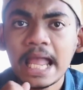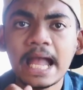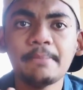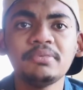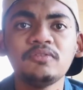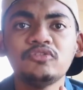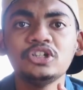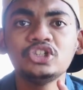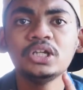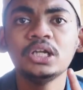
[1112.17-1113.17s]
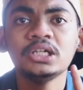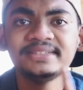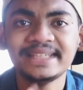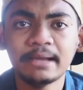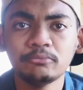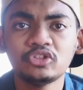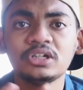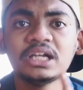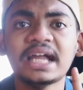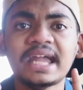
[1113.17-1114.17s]
Apple first,
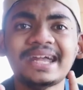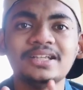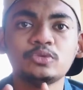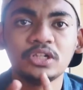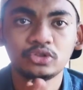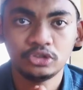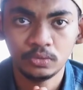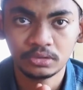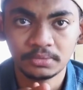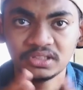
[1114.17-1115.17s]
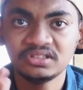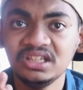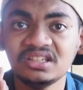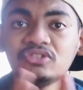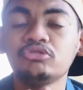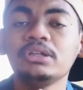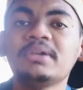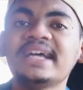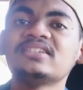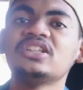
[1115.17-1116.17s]
Samsung as well as the OnePlus. These are the three
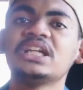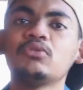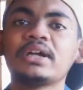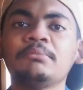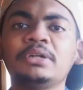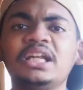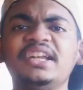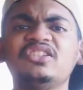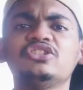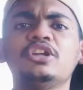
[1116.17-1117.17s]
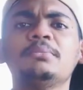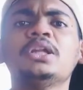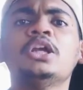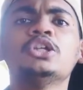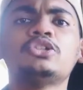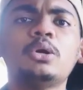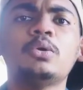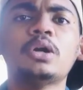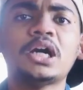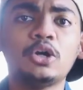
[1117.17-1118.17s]
brands that I recommend, ladies and gentlemen.
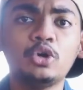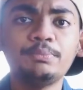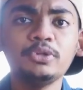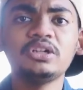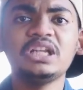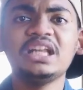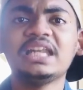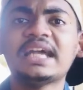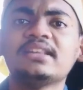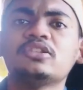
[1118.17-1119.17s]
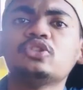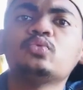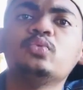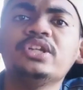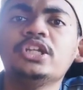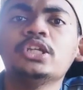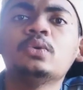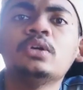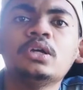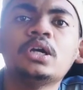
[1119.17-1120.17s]
So I hope you really like this
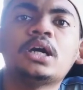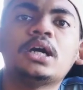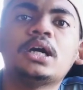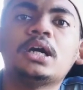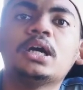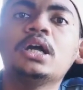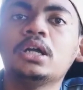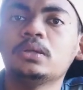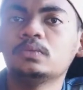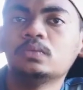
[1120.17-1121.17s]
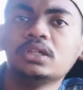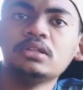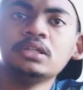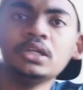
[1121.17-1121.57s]
video. Well,